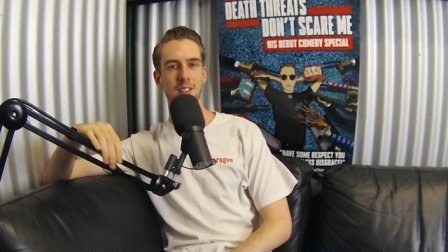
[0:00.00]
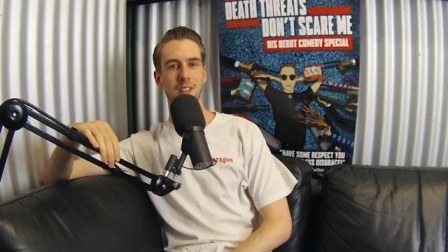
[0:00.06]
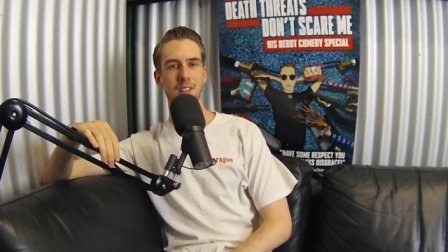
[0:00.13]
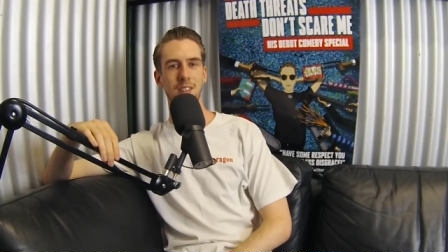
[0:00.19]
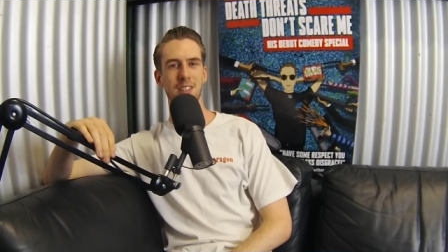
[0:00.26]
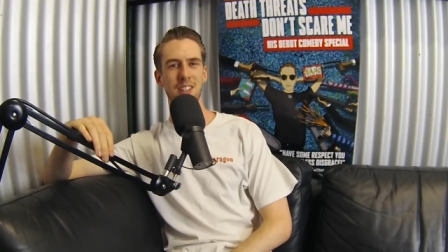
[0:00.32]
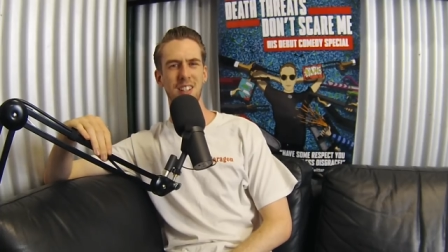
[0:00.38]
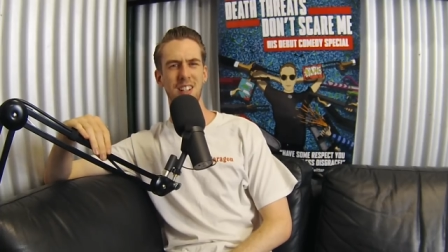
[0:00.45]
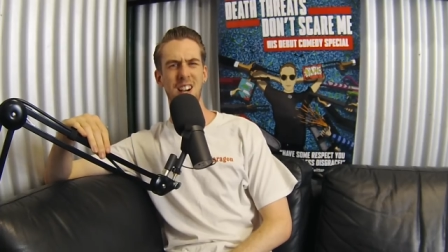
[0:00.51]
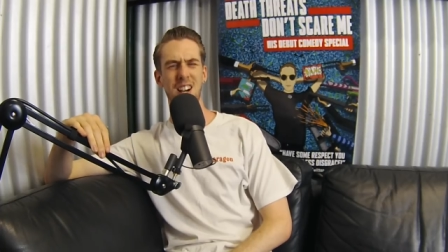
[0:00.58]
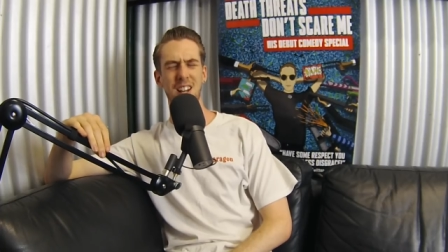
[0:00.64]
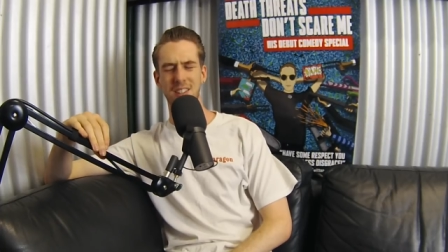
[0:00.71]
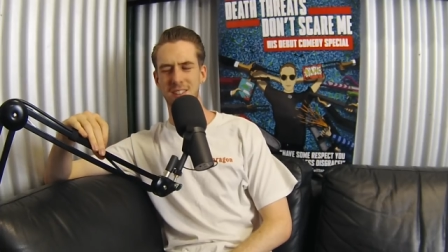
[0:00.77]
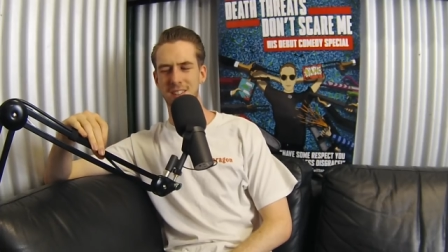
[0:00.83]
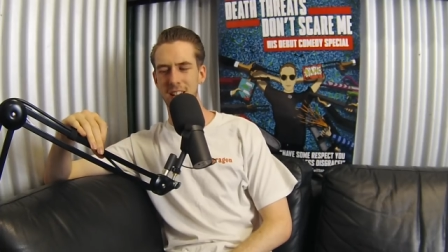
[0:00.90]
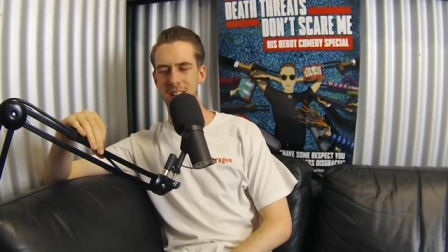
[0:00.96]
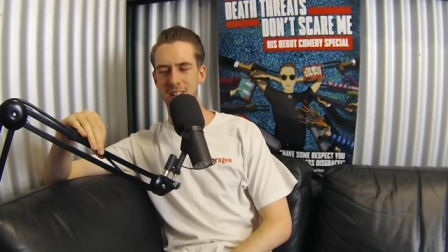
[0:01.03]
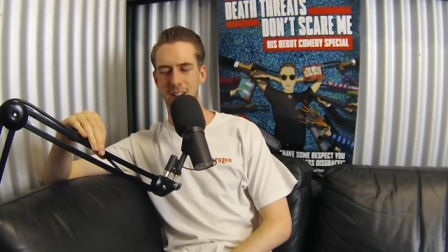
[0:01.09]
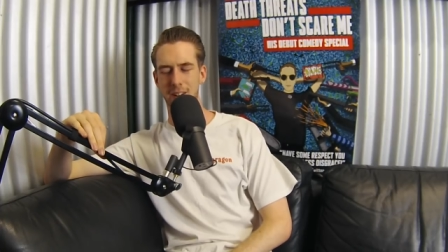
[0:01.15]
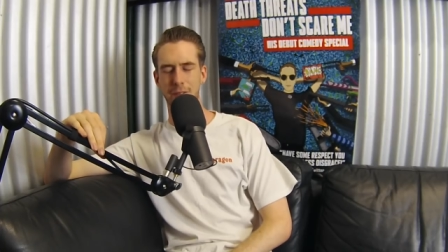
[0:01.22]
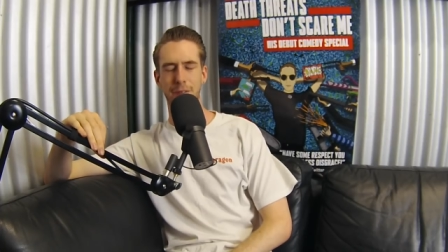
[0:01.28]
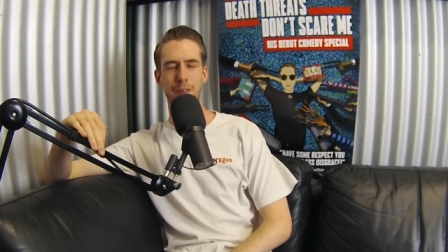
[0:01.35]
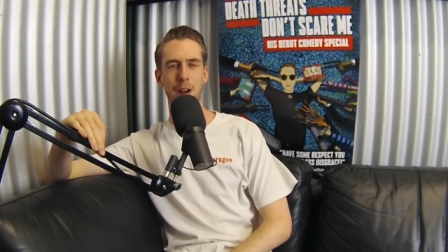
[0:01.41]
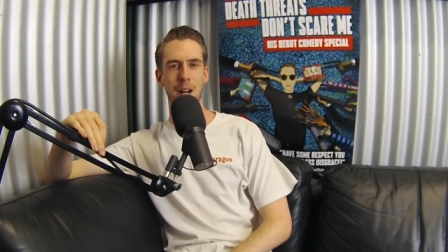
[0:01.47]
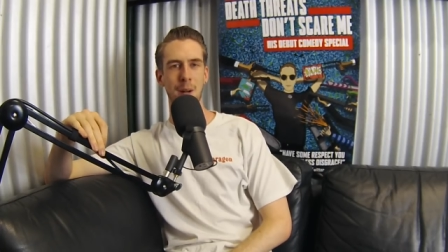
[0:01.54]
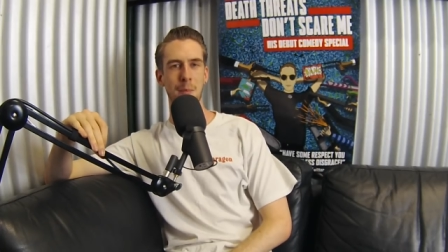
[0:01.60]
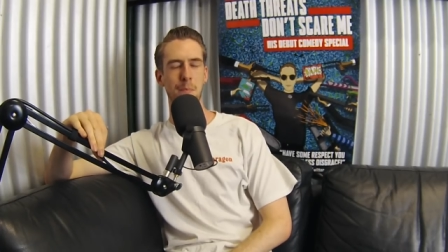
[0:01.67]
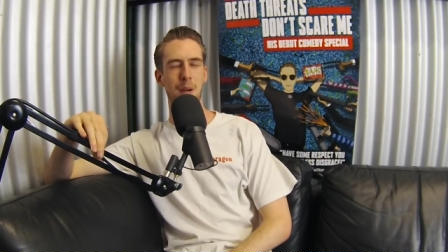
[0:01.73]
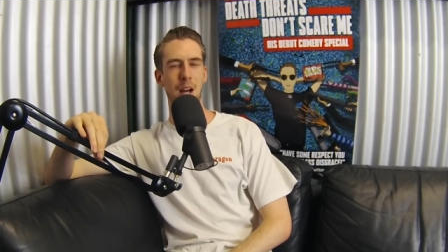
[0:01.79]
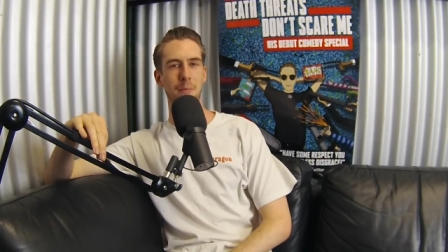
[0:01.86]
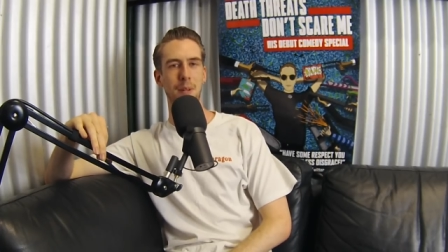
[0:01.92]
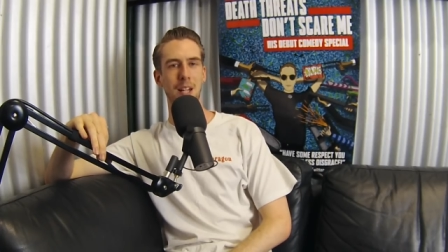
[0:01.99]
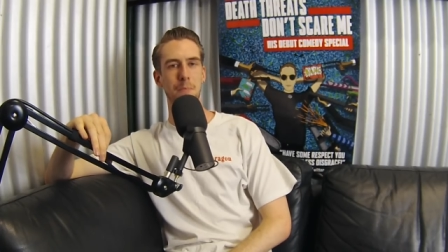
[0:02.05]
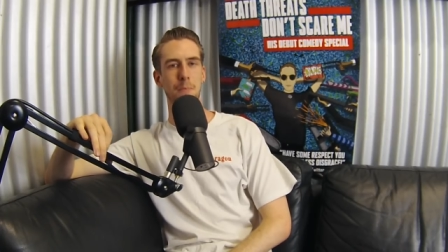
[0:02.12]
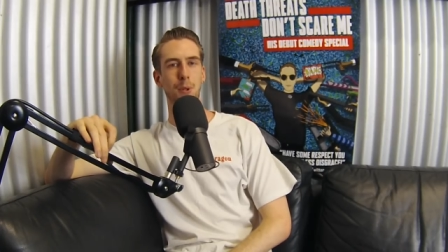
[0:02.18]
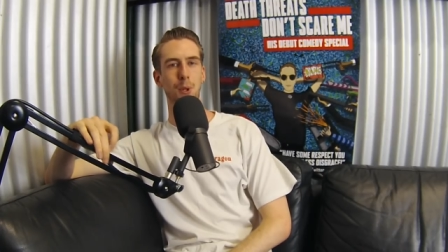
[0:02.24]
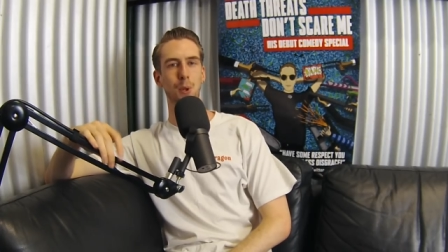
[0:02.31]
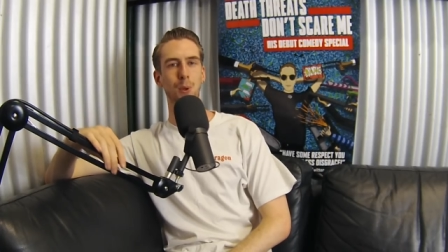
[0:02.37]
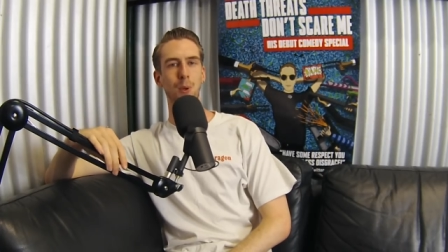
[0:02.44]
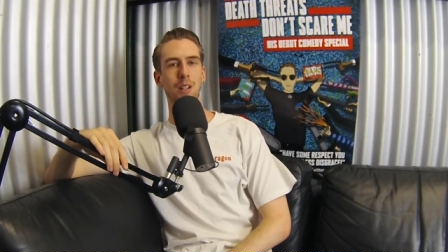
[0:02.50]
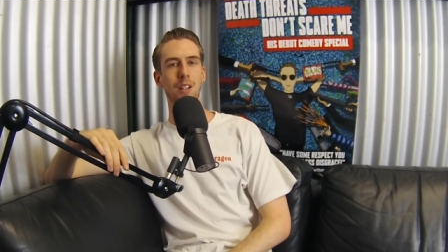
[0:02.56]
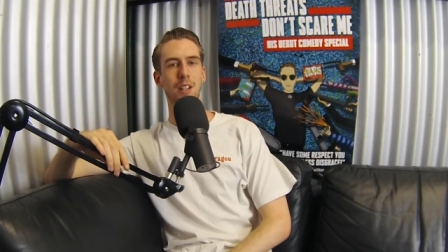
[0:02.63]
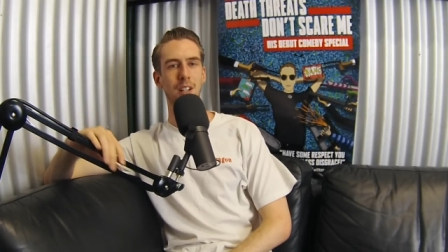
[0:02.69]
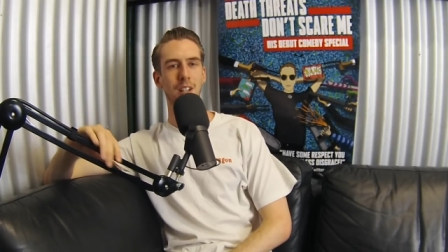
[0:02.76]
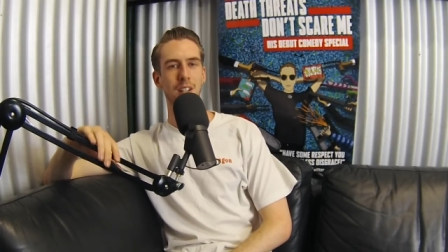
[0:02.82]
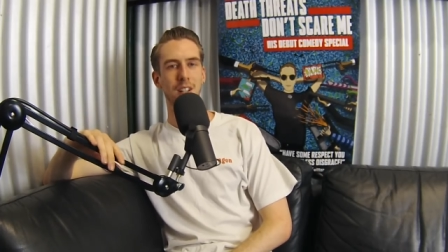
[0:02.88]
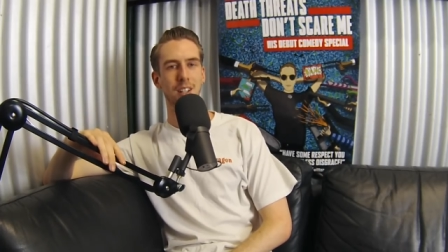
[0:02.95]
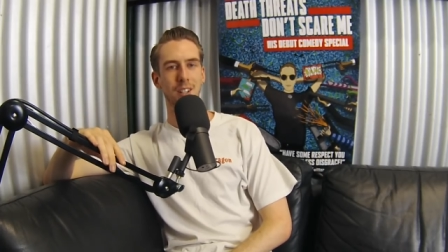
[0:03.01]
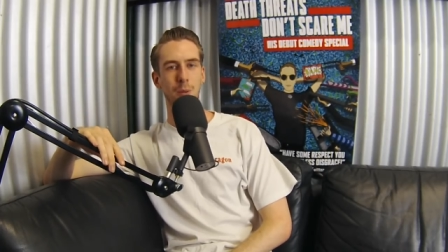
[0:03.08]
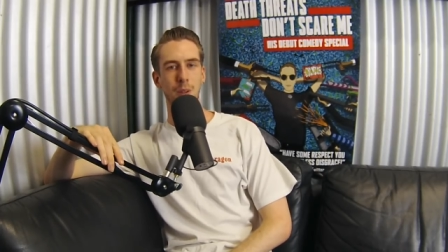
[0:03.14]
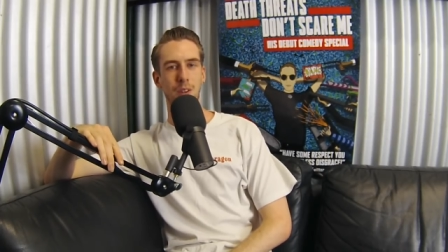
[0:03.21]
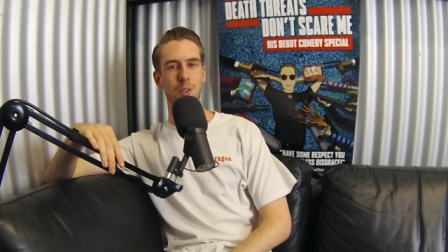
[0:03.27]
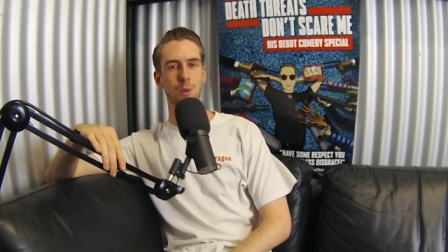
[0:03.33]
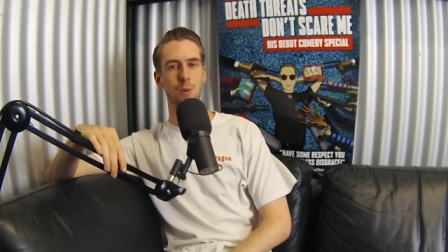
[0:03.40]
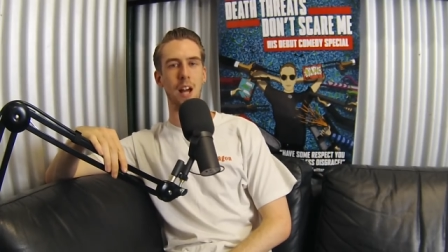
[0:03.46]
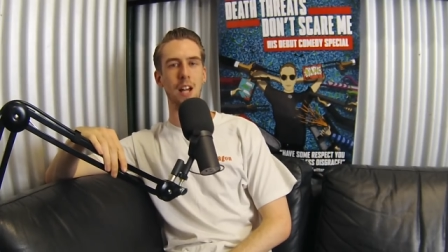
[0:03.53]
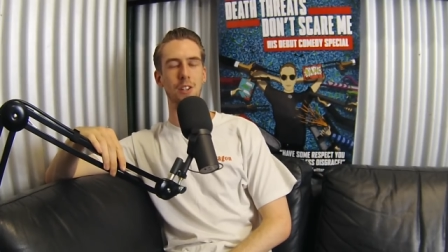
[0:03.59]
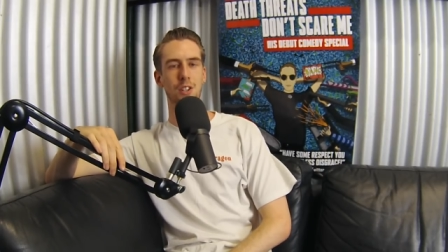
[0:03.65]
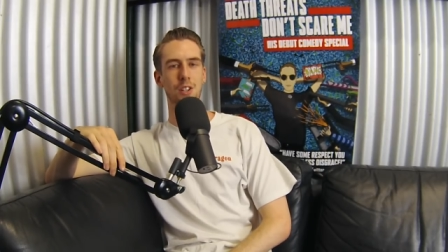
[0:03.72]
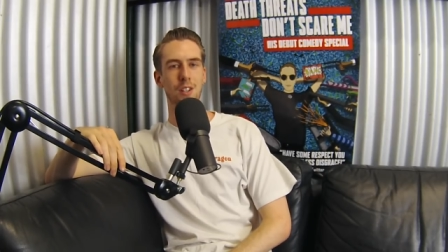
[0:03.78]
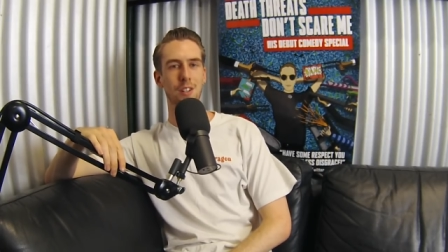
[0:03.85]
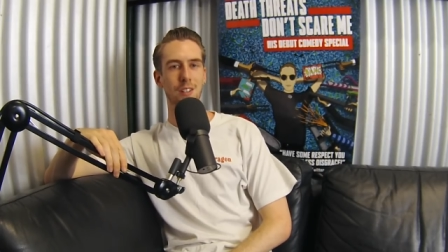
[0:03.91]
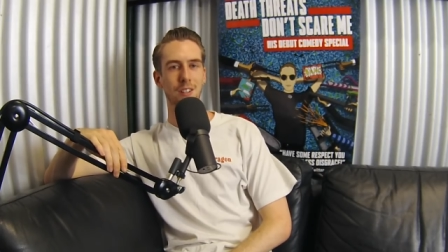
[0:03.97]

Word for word: It's like, oh, it tastes like a fucking public pool with crunch.